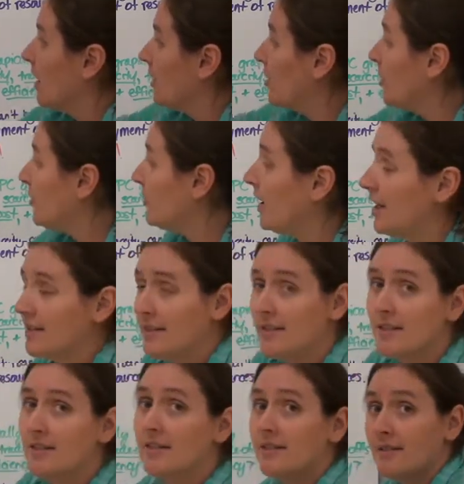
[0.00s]
You
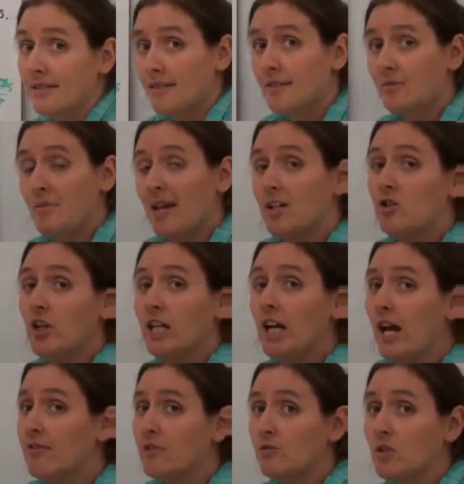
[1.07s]
make
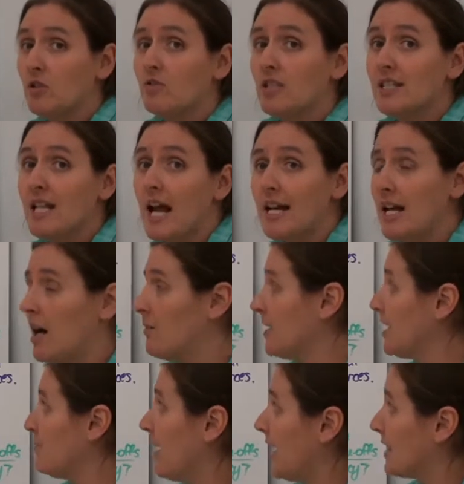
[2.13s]
trade-offs when you decide how
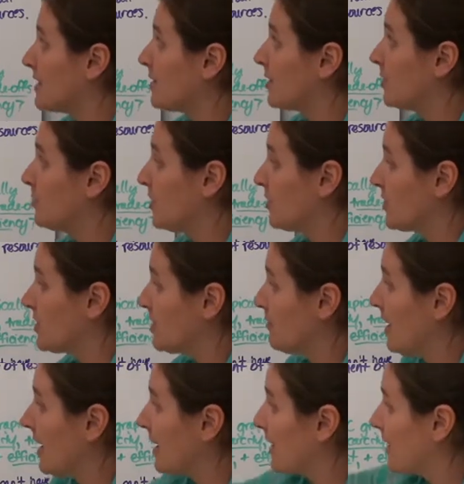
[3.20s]
many bikes and computers to
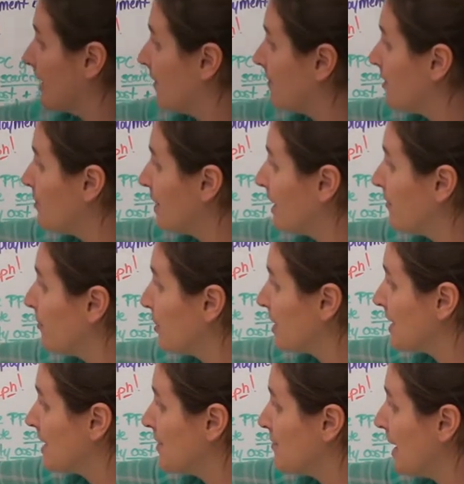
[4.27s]
make. If you make
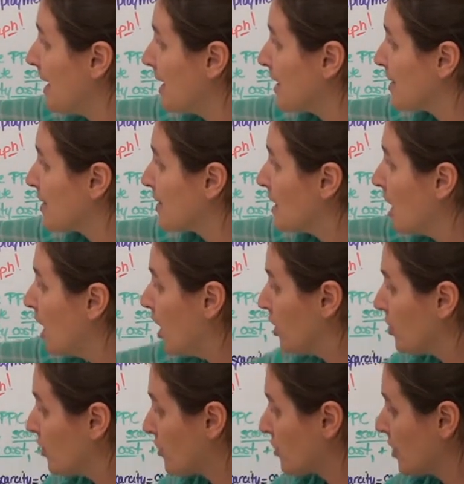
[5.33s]
14 bikes,
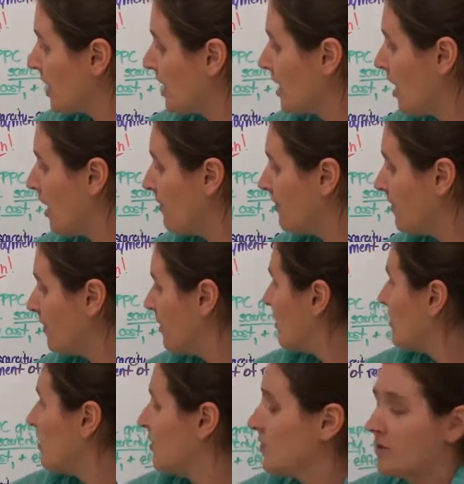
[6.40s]
you're trading off
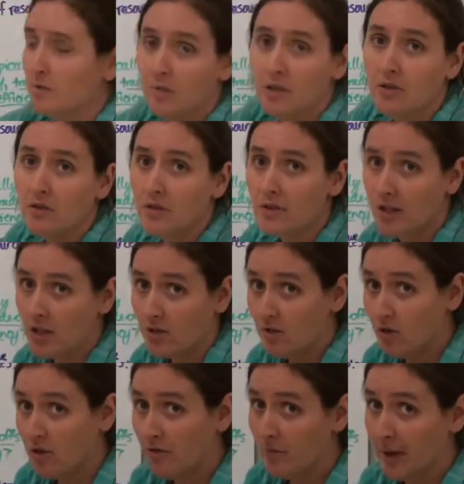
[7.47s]
those computers that you
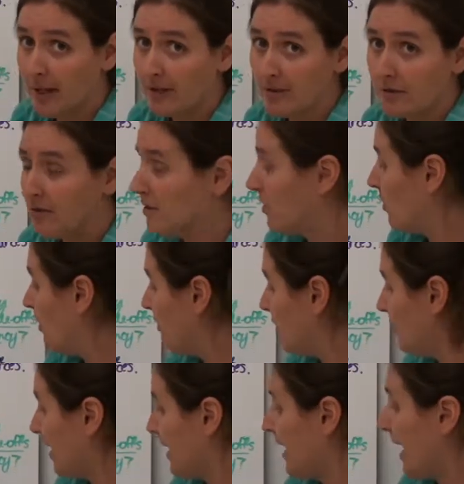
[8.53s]
could have made. Or if
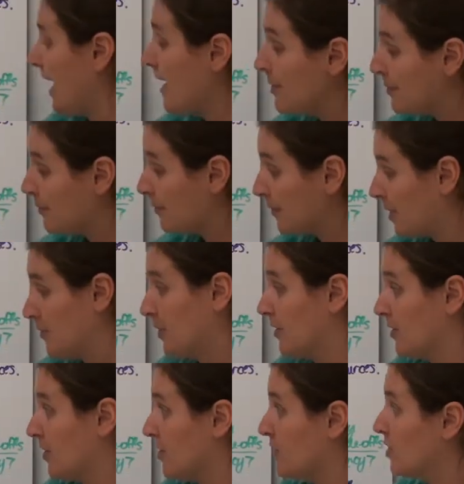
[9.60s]
you make 8
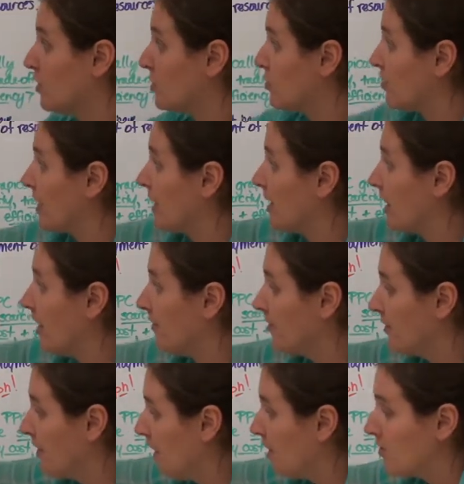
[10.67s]
computers, you're trading off
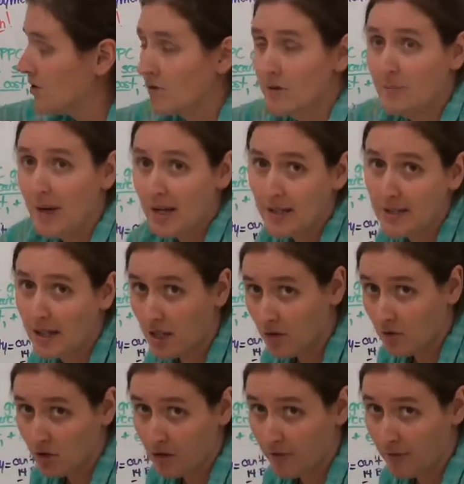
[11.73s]
those bikes that
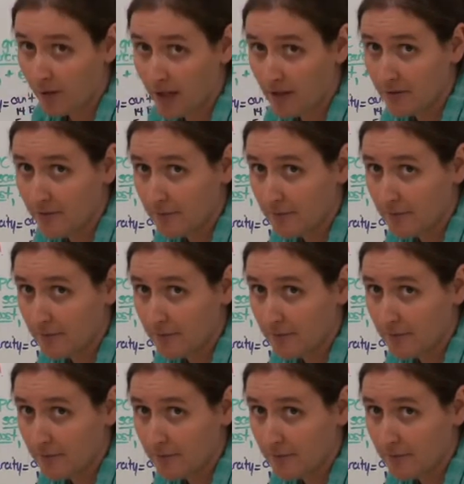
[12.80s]
you could have made.